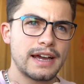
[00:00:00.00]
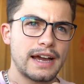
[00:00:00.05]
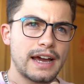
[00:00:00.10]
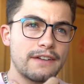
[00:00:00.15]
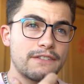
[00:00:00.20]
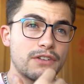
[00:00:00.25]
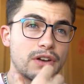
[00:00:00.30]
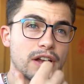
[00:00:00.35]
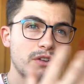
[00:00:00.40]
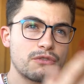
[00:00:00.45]

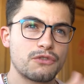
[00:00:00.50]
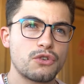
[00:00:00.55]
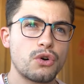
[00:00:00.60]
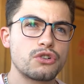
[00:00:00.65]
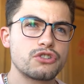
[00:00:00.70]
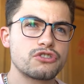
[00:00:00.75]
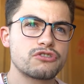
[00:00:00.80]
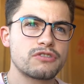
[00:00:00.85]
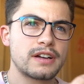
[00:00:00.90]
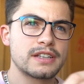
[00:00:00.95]
I feel like with
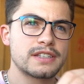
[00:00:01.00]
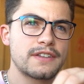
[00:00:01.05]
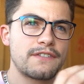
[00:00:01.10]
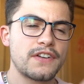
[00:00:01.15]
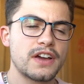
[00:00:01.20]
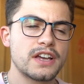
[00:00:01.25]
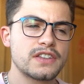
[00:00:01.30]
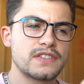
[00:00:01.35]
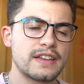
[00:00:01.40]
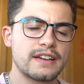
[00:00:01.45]
contrast, the
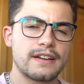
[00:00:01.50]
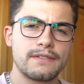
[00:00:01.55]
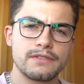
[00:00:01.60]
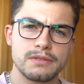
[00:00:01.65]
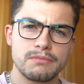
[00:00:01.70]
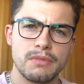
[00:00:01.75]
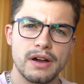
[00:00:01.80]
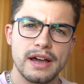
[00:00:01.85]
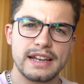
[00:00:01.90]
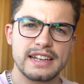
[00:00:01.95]
first thing that comes
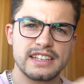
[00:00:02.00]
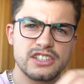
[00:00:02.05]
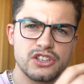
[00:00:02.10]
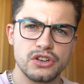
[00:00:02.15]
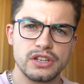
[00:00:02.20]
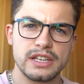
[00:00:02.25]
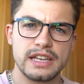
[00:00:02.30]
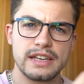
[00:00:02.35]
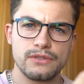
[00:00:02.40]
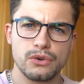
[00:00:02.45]
to my head is
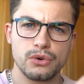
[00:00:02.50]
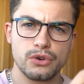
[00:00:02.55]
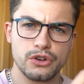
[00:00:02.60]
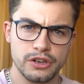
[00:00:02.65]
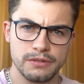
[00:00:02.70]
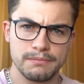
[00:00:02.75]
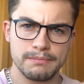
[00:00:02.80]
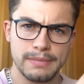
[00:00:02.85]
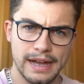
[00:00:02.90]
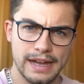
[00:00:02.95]
good, evil,
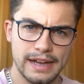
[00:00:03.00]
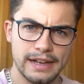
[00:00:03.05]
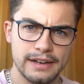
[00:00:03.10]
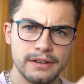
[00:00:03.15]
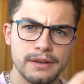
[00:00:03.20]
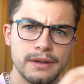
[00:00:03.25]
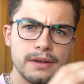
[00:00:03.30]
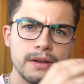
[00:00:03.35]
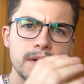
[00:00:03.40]
good and bad.